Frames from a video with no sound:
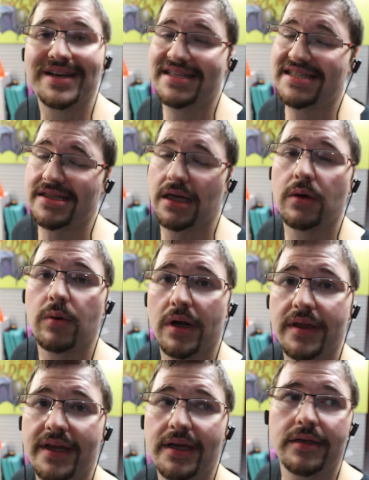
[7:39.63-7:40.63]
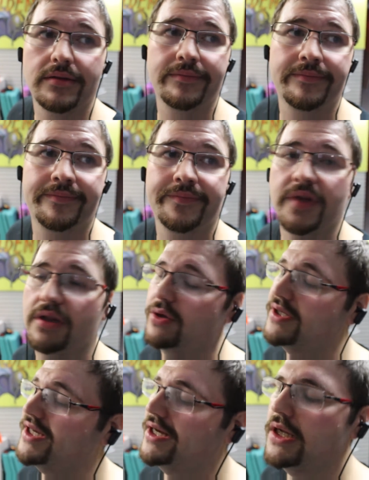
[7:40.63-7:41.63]
is still worth it.
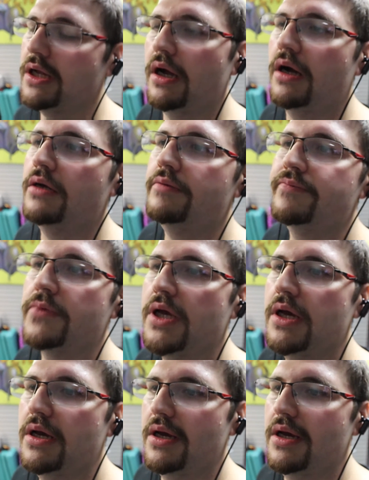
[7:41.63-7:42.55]
Loose skin and all.